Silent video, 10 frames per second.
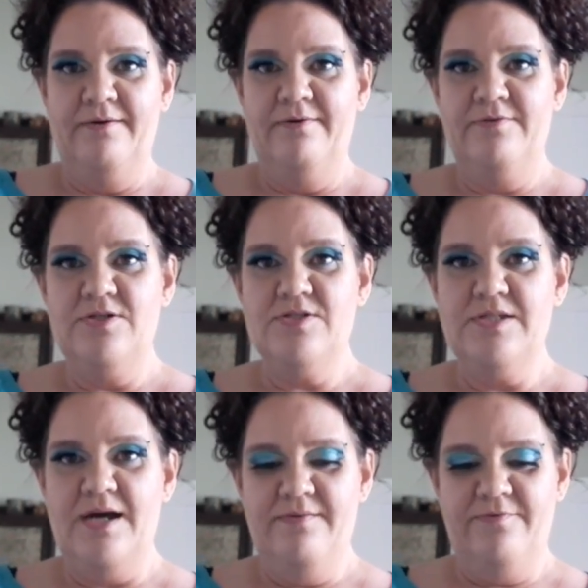First
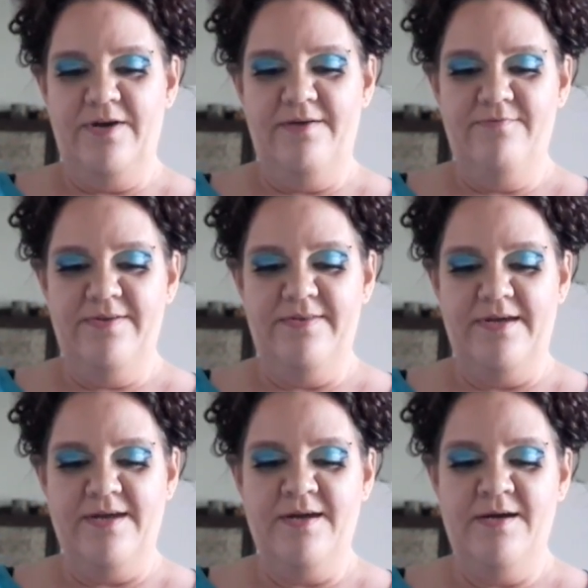time for
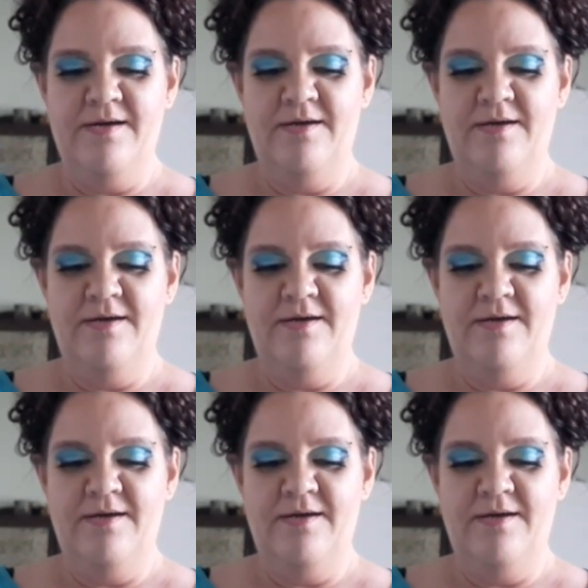everything.